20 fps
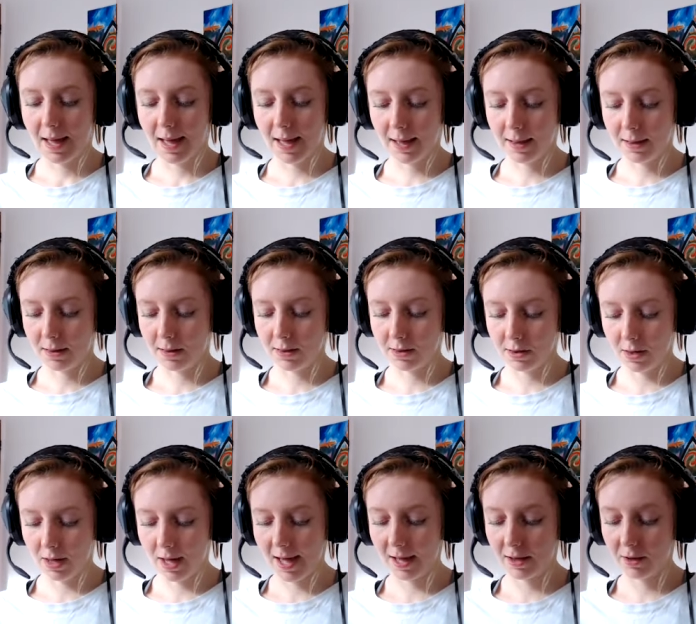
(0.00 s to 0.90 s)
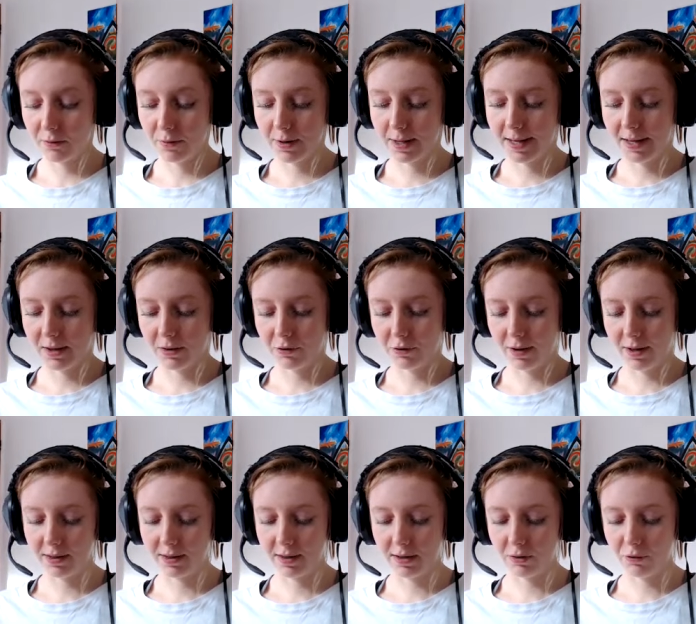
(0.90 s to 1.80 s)
And I had a really
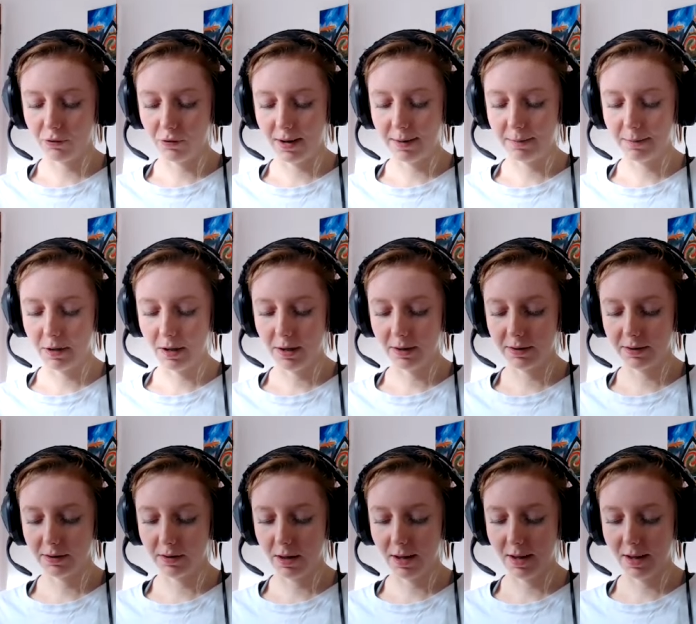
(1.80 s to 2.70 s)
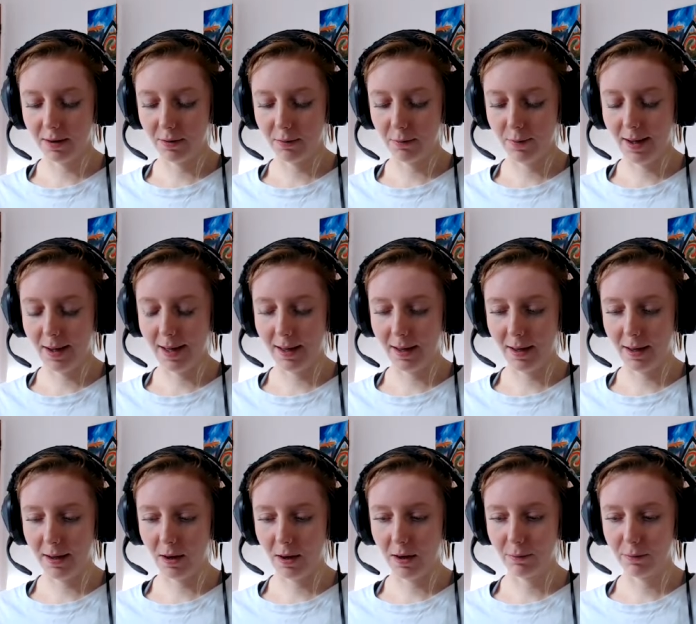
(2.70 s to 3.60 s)
interesting dream last night
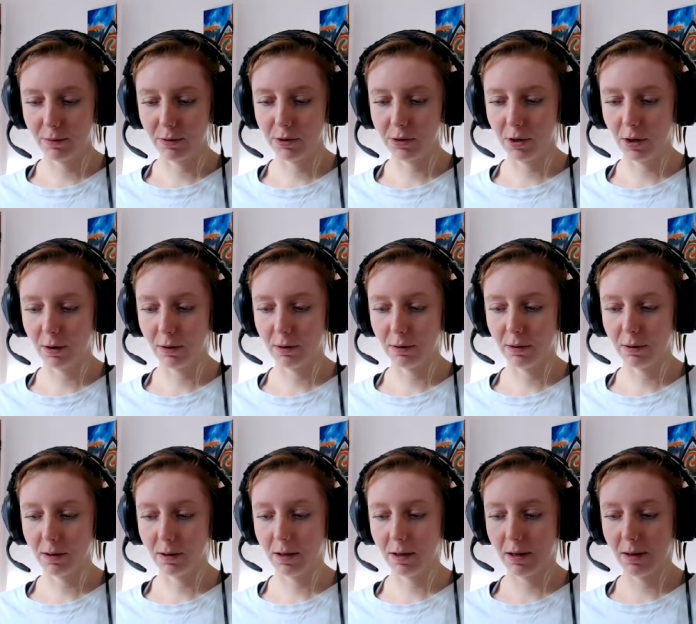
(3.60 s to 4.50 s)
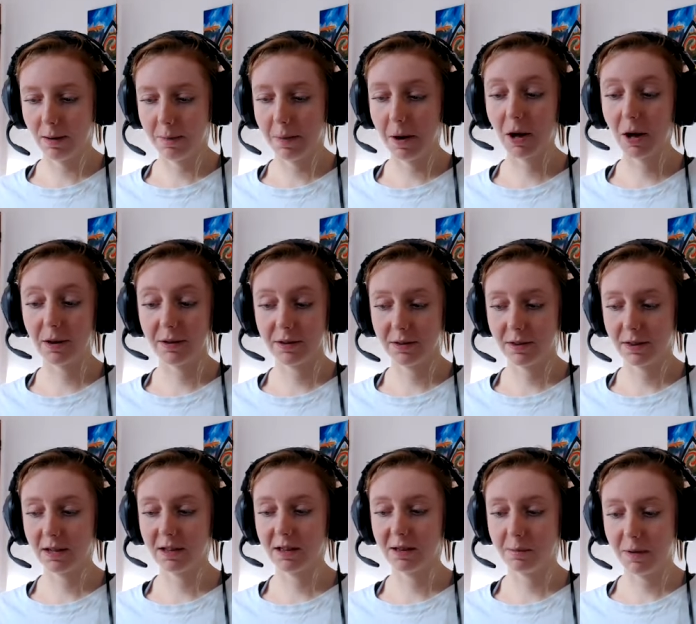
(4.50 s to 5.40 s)
where I was shown a
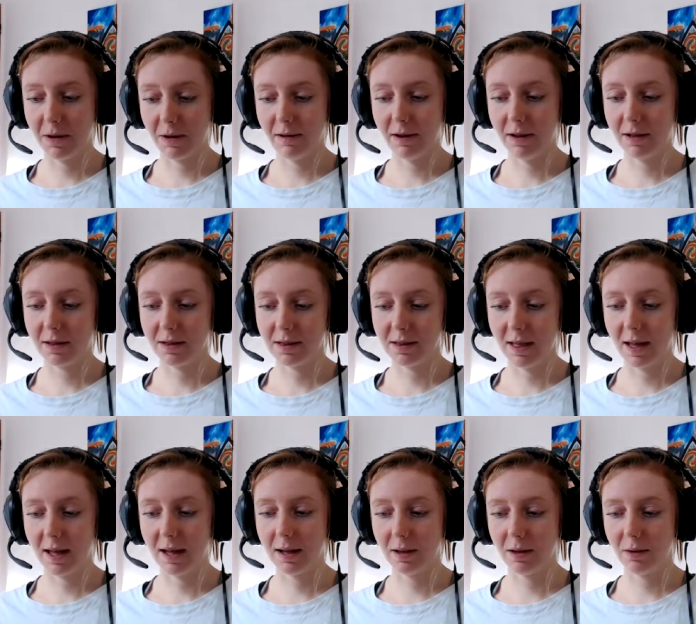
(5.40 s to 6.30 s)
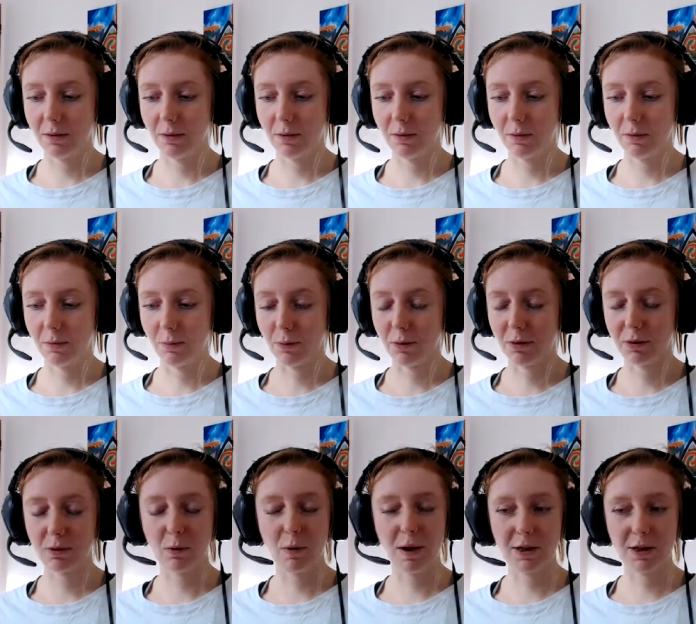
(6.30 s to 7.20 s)
past experience that
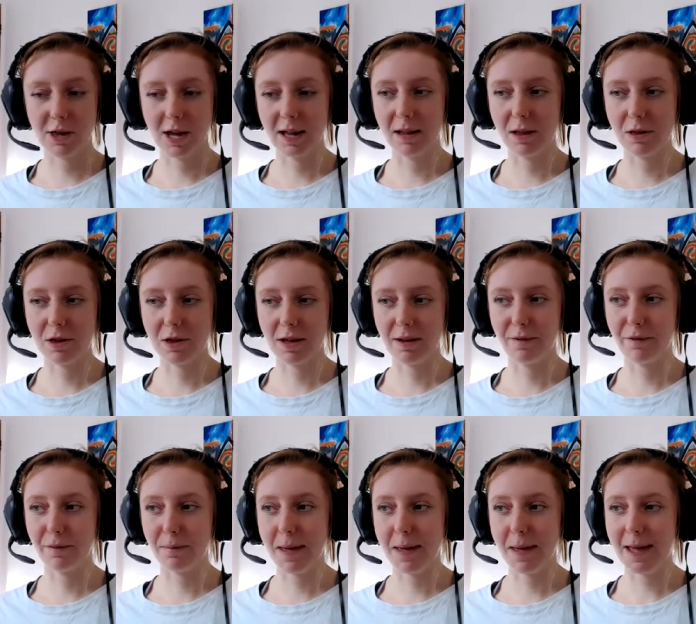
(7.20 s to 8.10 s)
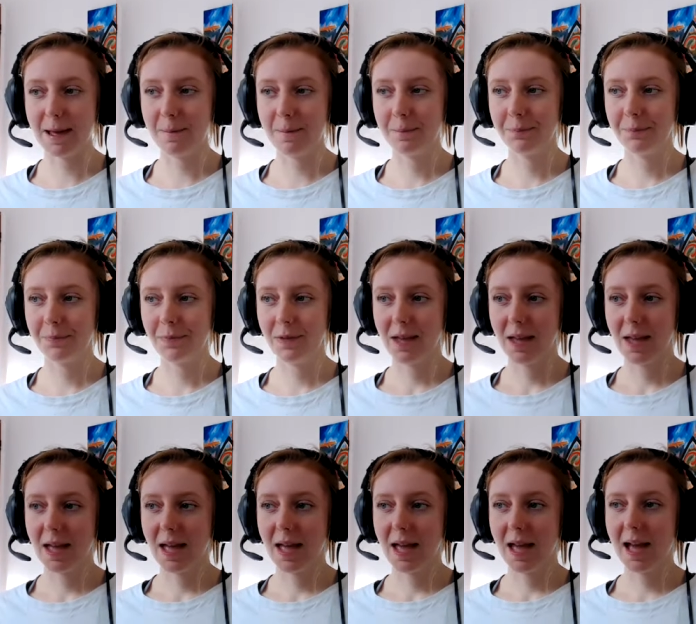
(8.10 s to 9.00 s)
was quite challenging for me.
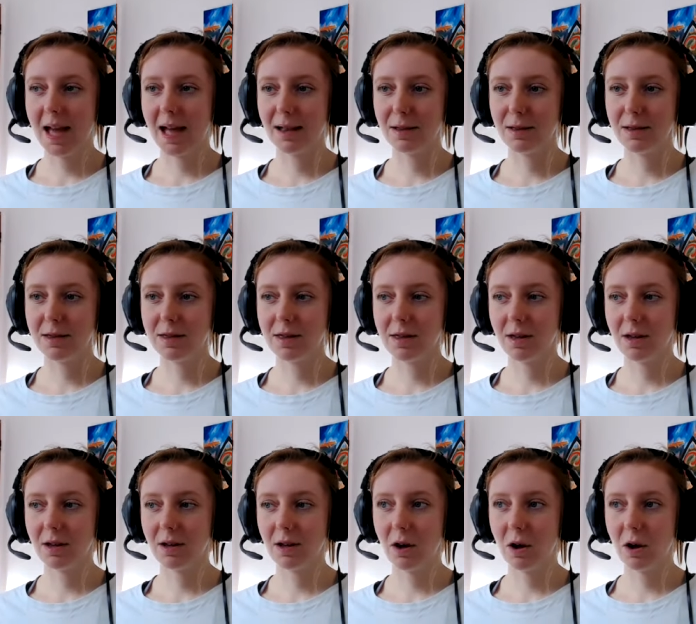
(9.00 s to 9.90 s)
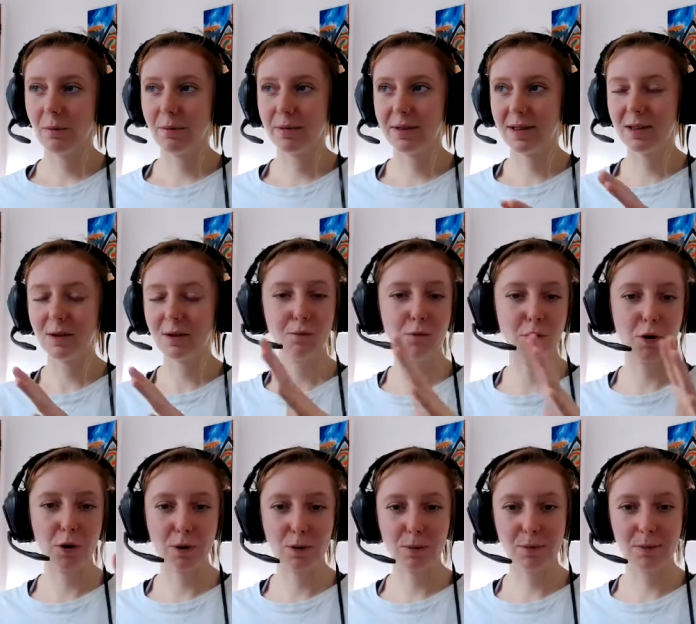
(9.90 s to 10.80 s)
And I was in a
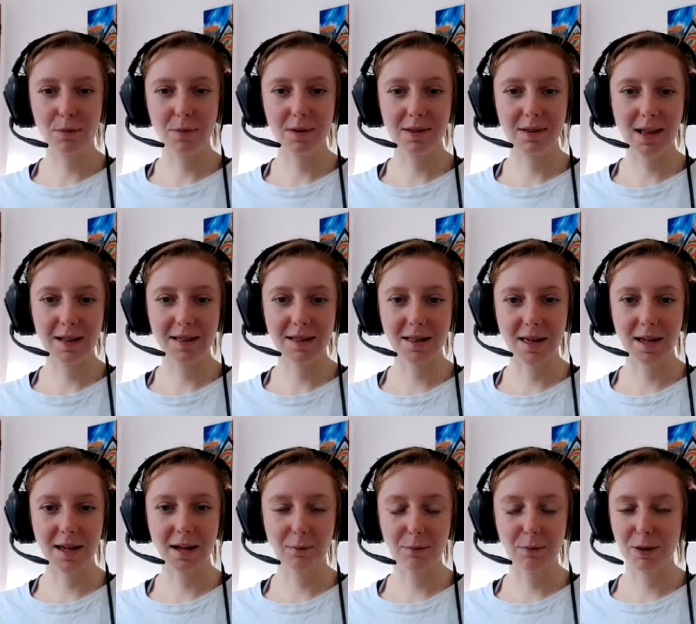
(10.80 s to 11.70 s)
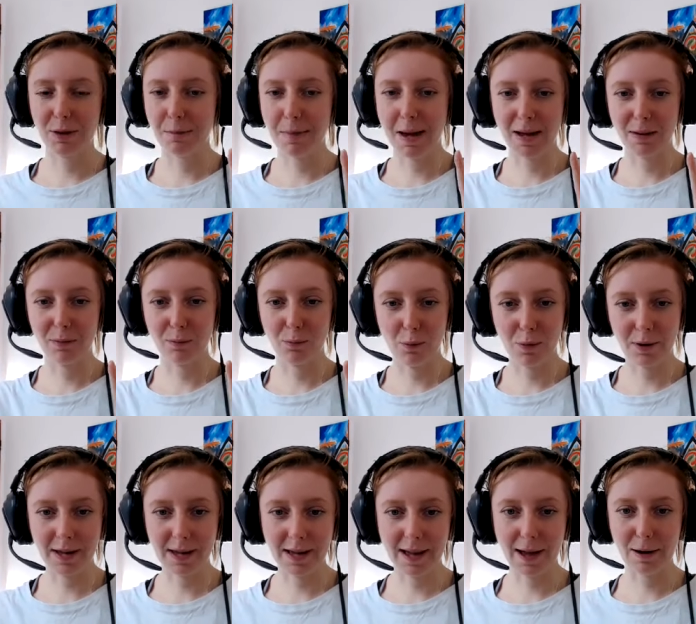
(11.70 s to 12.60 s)
room setting with a man
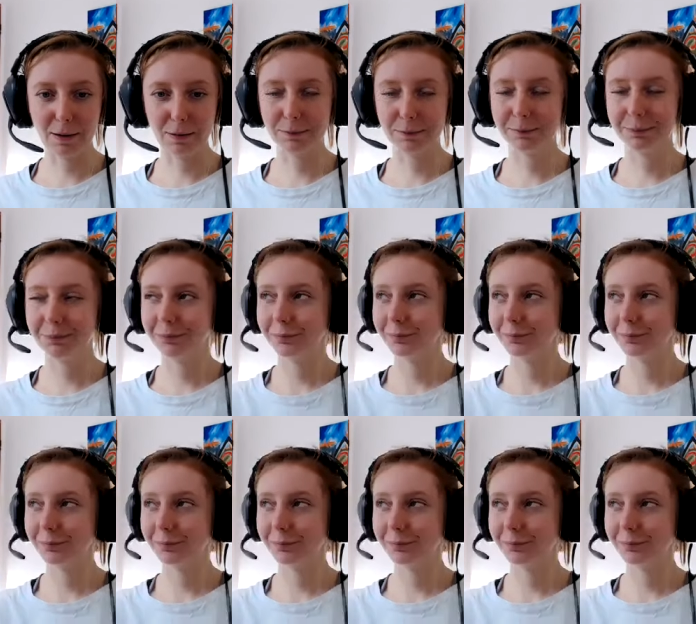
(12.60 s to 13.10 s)
walking out.